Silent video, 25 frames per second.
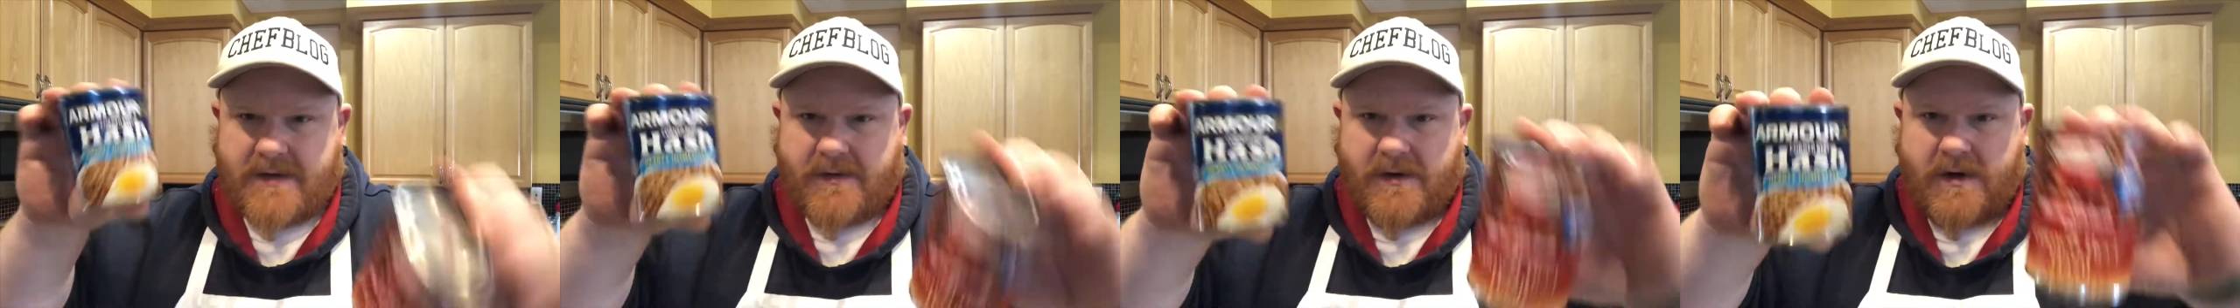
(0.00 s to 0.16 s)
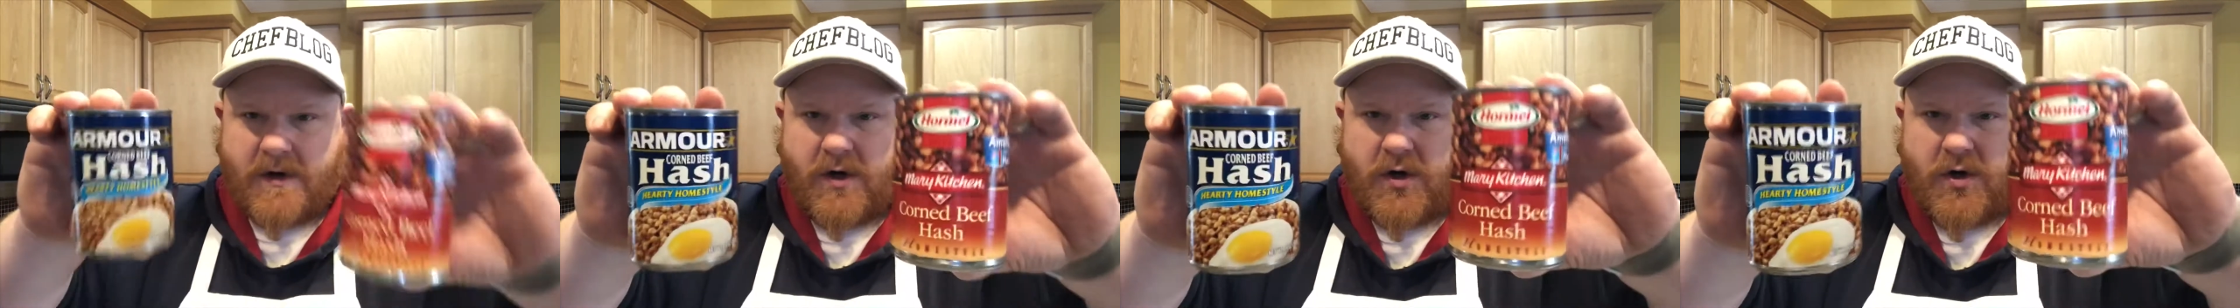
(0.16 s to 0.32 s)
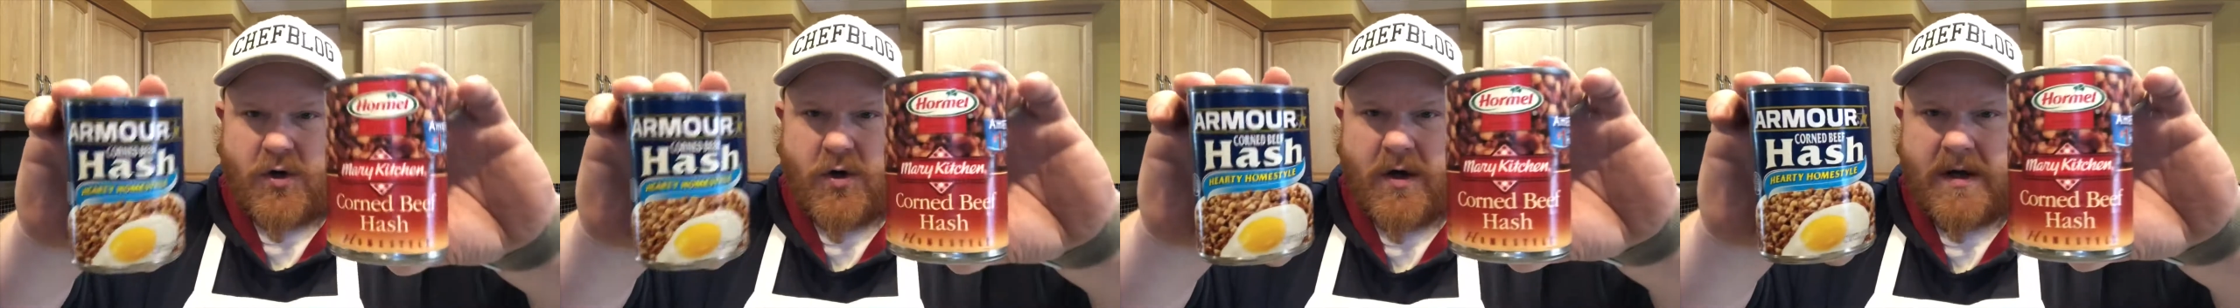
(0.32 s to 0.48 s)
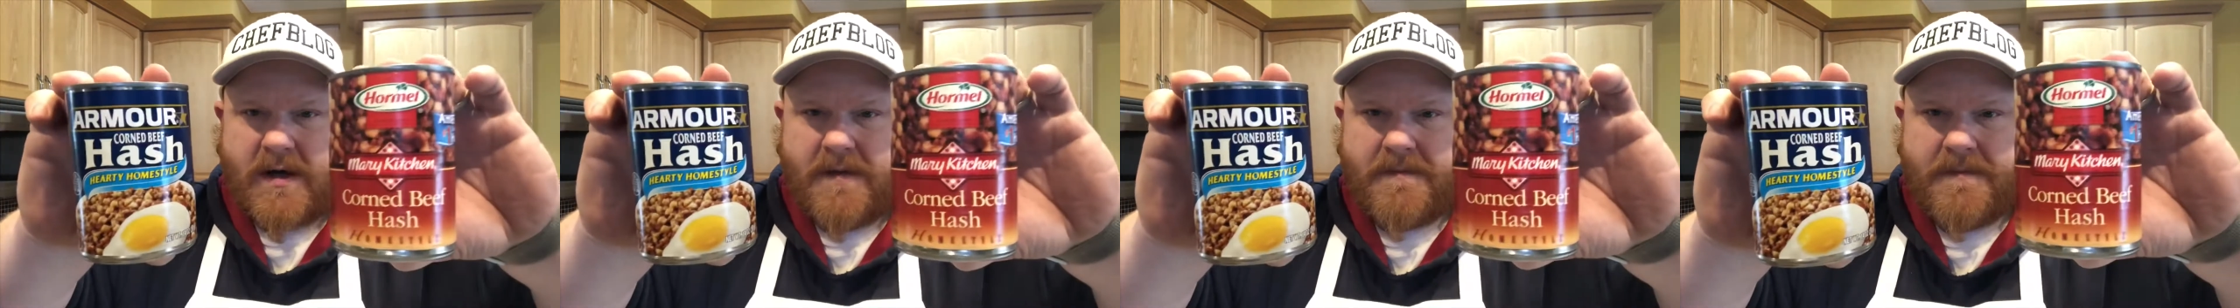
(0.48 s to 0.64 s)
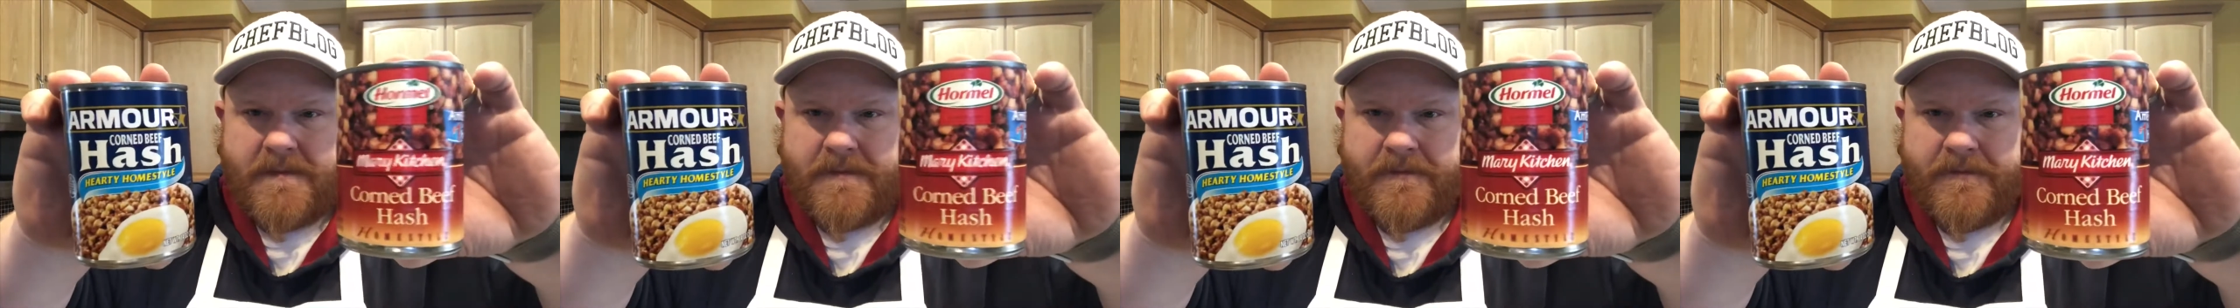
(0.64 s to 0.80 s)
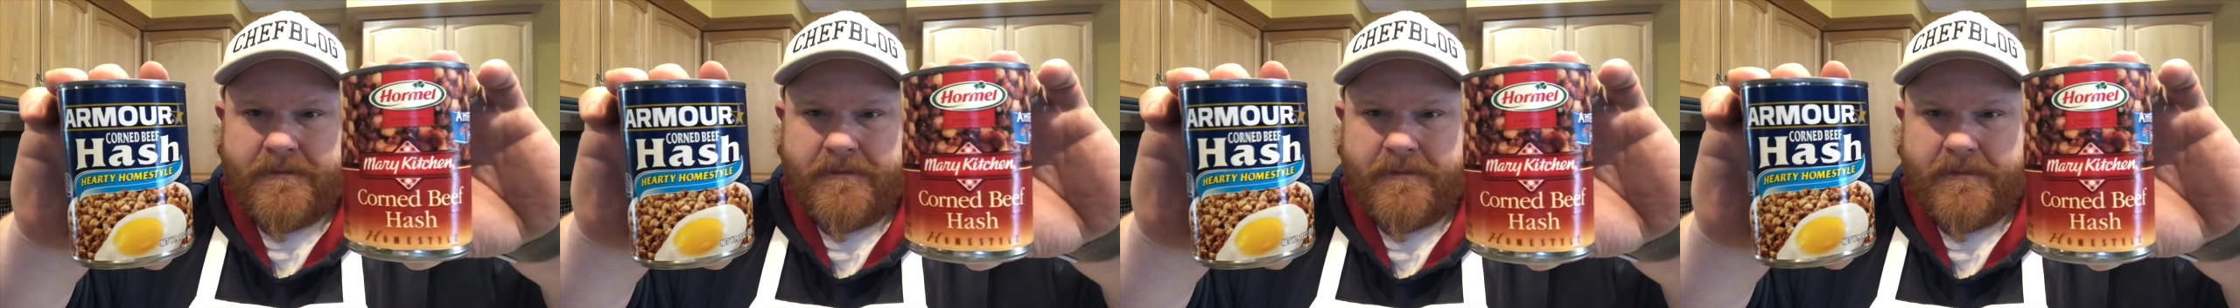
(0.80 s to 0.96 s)
We're going to cook them
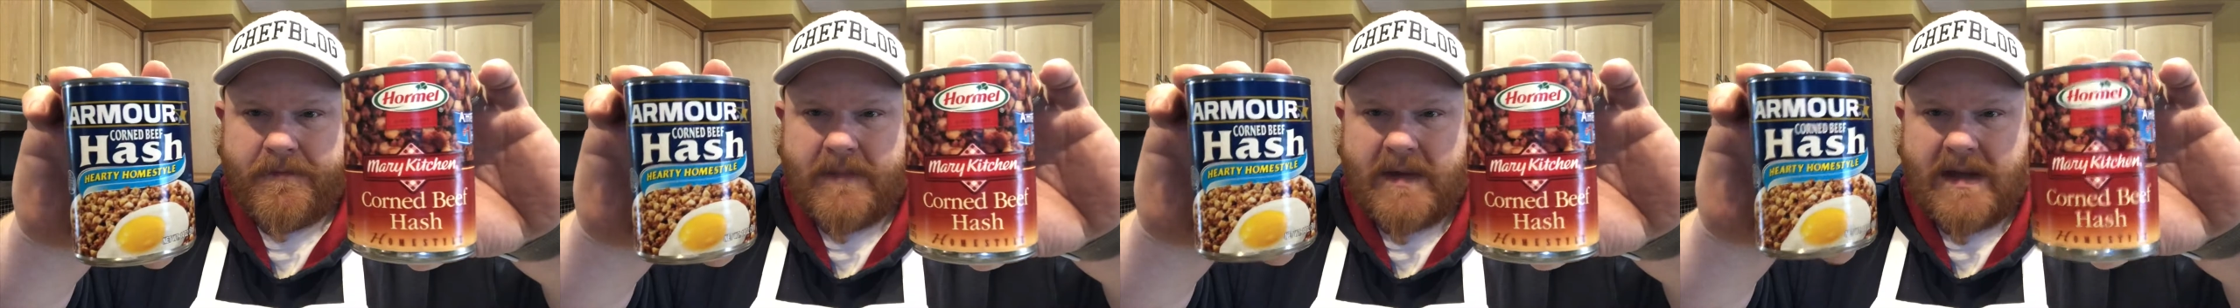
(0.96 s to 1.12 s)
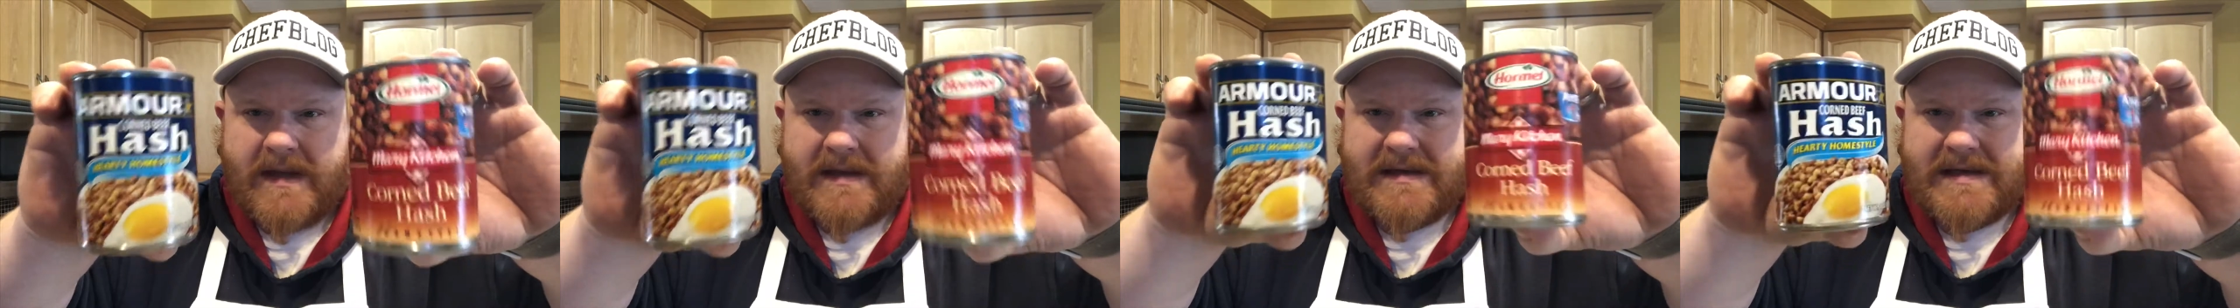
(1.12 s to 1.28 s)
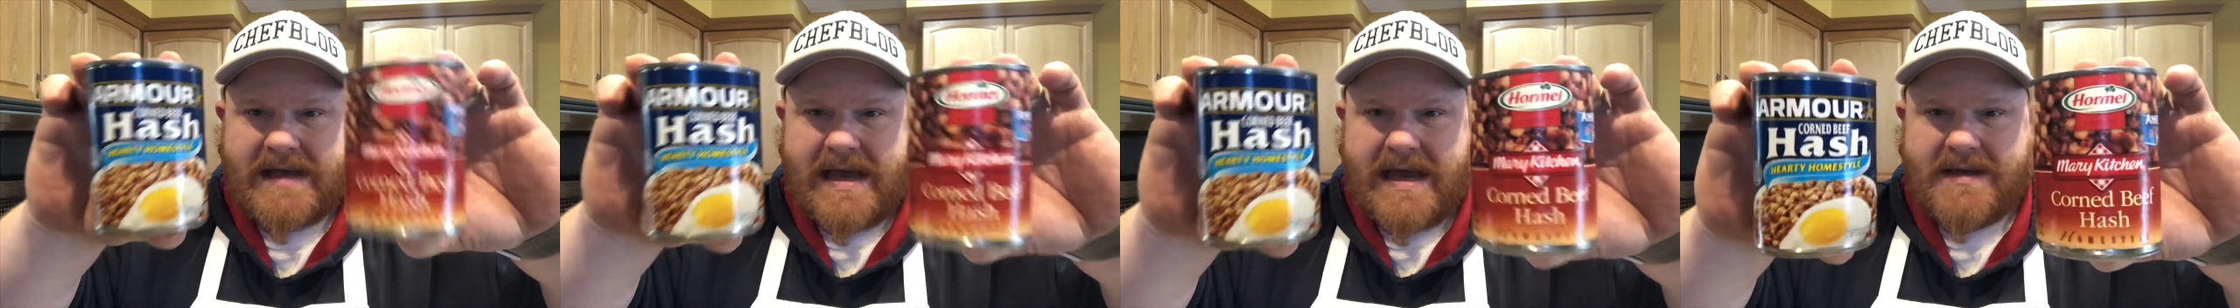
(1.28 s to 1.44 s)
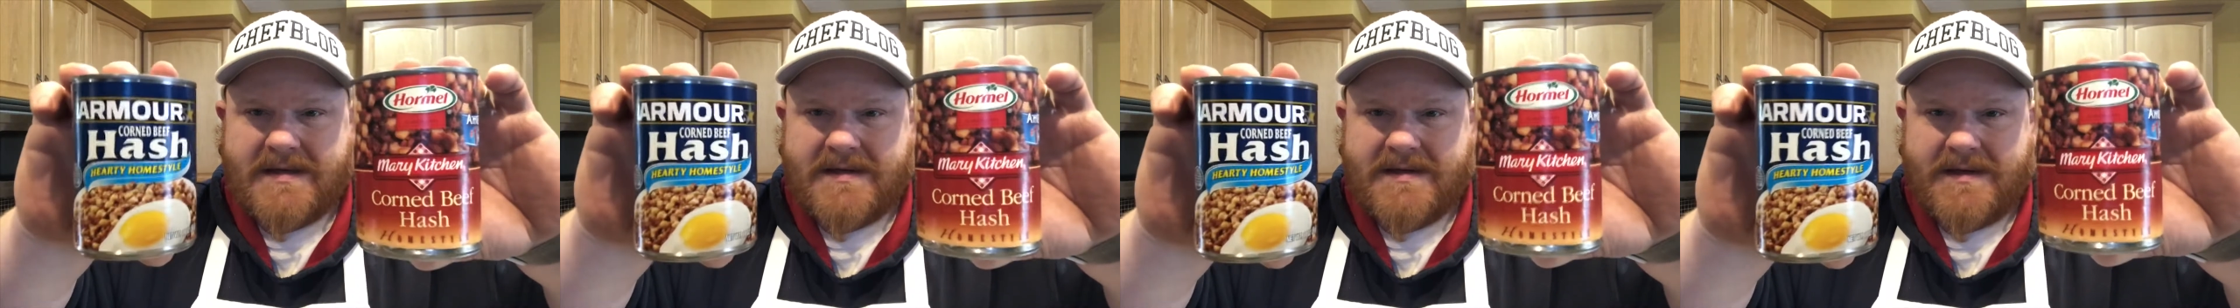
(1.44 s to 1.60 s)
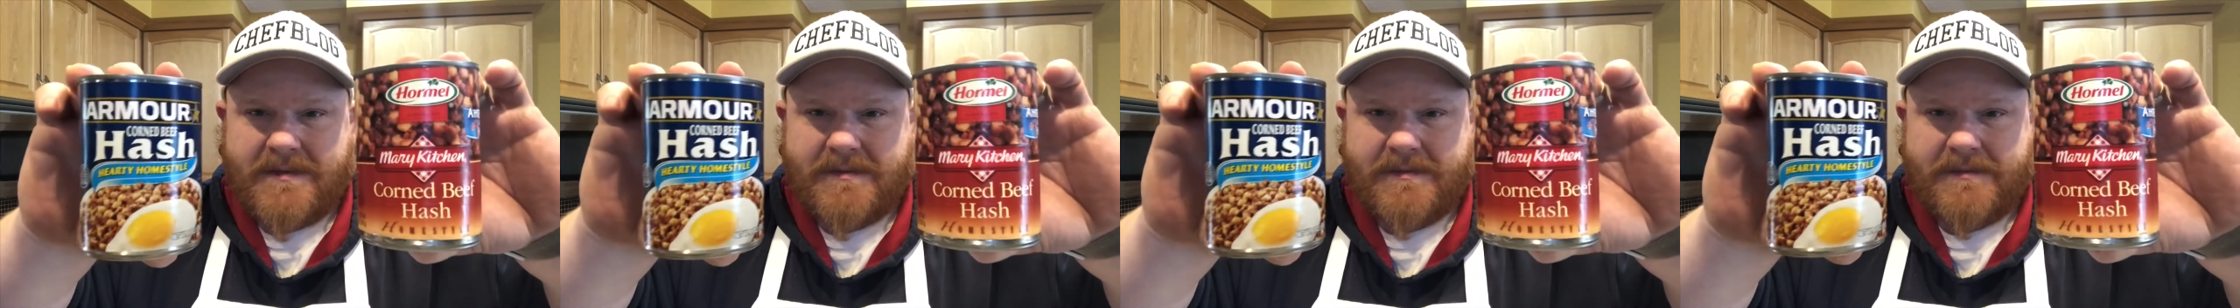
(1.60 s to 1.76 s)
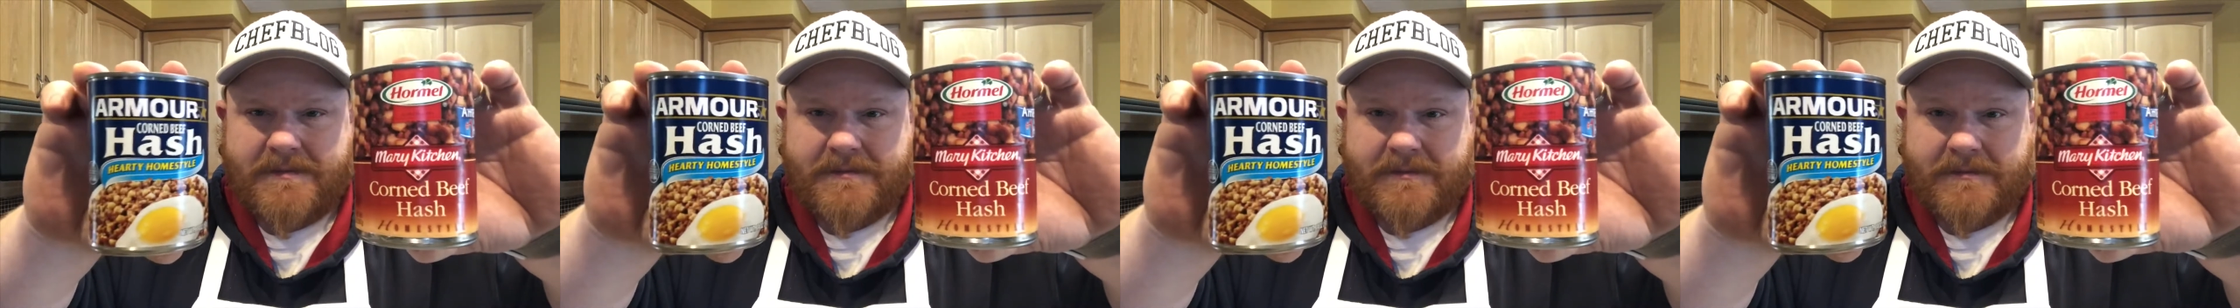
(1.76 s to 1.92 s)
and taste
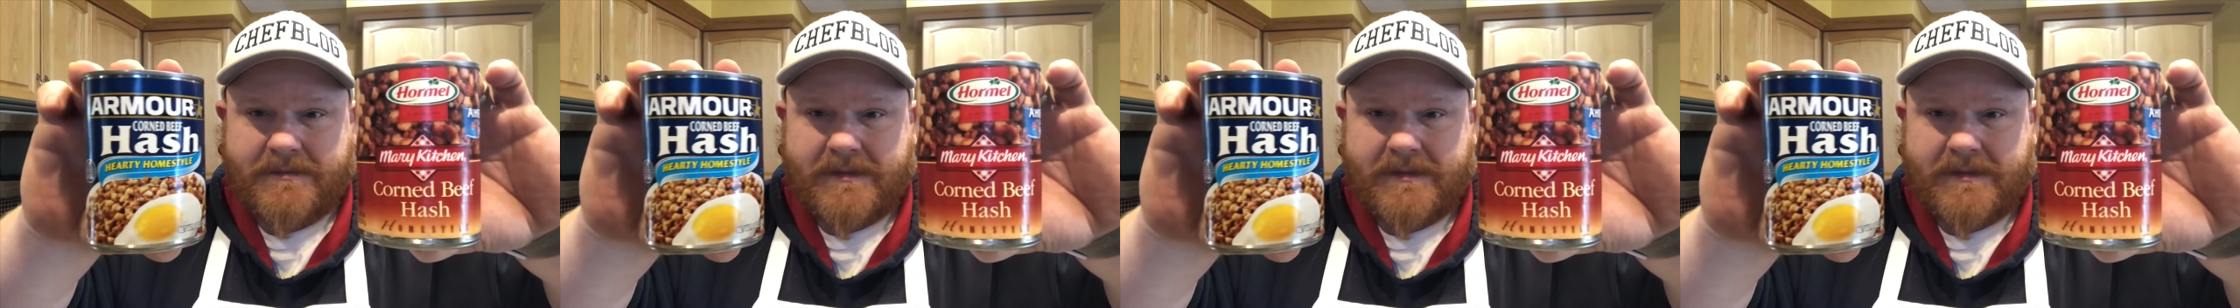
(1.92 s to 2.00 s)
them